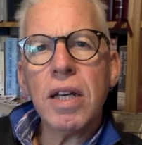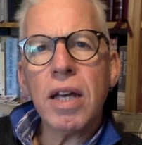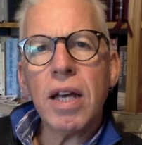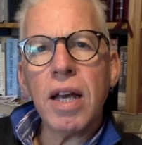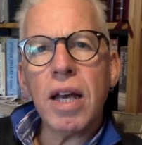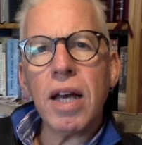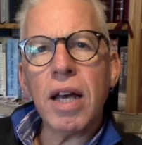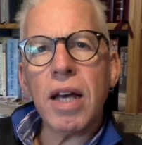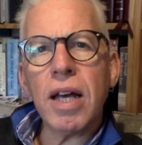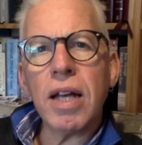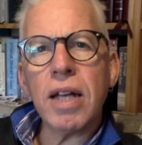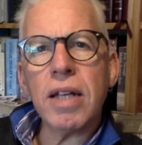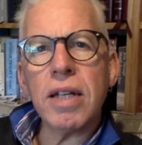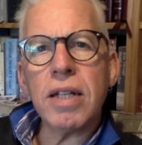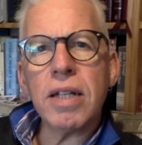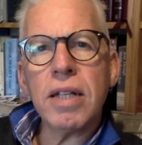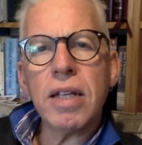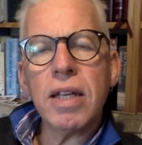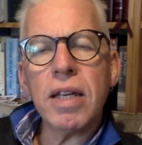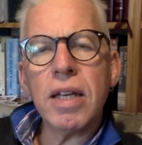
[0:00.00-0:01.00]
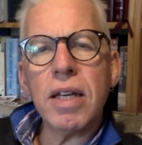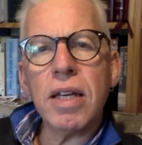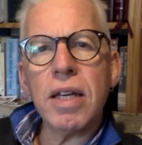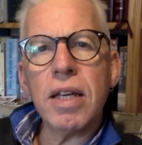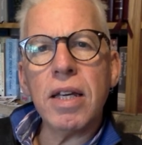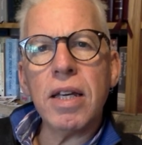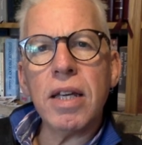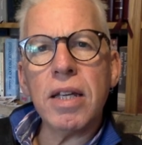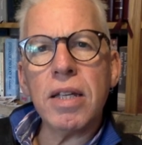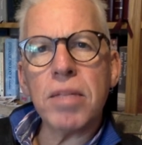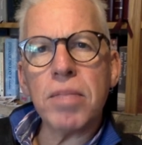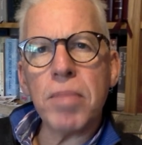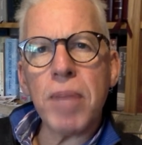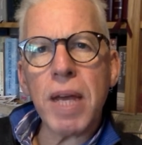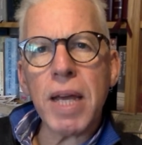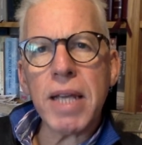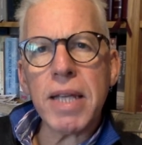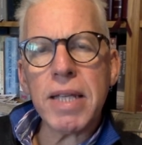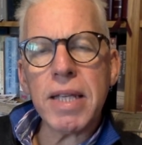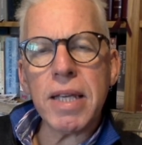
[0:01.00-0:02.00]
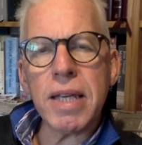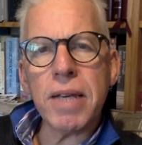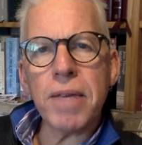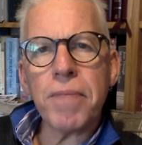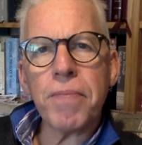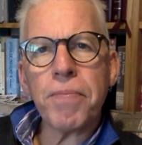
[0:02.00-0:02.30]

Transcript: And he is mighty.